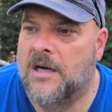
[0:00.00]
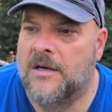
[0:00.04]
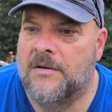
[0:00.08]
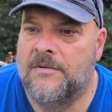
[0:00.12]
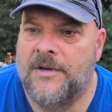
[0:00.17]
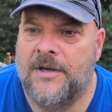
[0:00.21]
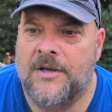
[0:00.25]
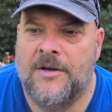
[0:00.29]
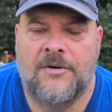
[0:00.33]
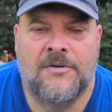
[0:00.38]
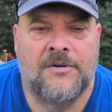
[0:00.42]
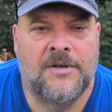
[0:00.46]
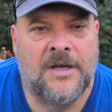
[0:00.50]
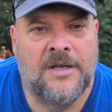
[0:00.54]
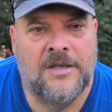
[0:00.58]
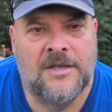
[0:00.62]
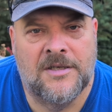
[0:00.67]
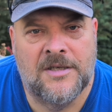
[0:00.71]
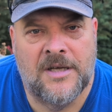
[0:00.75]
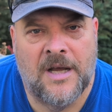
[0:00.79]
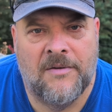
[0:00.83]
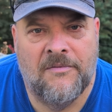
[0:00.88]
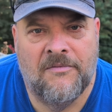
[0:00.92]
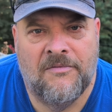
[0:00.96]
You don't need the
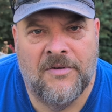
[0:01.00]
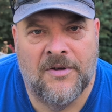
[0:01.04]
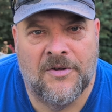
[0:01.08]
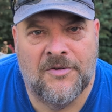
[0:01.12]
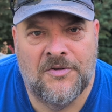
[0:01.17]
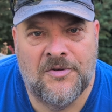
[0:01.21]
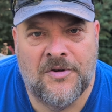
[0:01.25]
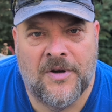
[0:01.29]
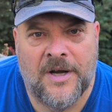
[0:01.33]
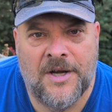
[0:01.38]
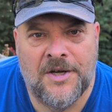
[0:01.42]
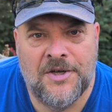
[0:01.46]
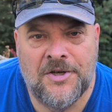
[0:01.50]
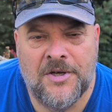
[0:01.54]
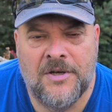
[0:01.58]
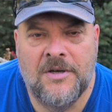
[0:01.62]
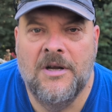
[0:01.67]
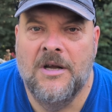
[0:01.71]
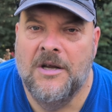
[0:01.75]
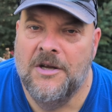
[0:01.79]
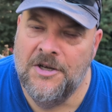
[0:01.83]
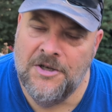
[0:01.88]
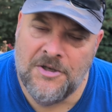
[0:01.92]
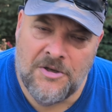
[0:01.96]
same filtration.
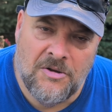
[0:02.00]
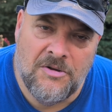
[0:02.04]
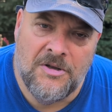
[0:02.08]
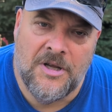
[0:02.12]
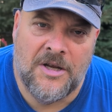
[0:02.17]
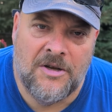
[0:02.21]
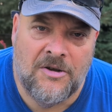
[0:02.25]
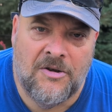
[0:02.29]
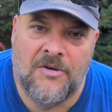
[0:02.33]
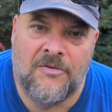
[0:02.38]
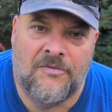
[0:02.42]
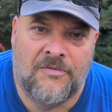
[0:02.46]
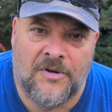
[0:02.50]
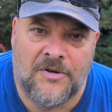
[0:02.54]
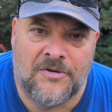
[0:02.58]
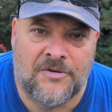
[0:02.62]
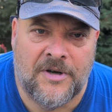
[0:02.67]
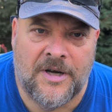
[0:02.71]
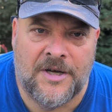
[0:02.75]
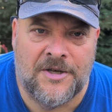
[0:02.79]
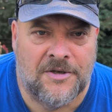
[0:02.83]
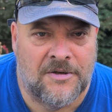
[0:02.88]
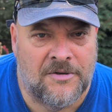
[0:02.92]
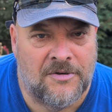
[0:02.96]
You still need good
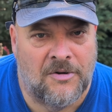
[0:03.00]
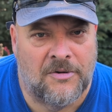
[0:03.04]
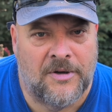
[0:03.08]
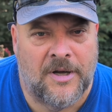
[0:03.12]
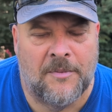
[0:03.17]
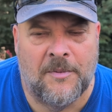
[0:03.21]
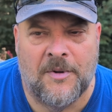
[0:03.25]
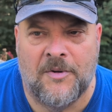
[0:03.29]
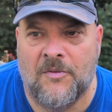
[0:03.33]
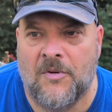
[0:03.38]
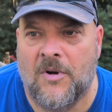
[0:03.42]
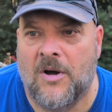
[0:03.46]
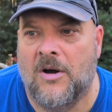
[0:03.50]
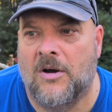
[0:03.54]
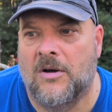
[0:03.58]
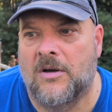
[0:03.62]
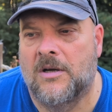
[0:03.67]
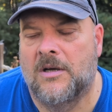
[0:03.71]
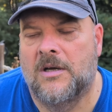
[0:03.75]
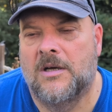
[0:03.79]
filtration, don't get me wrong.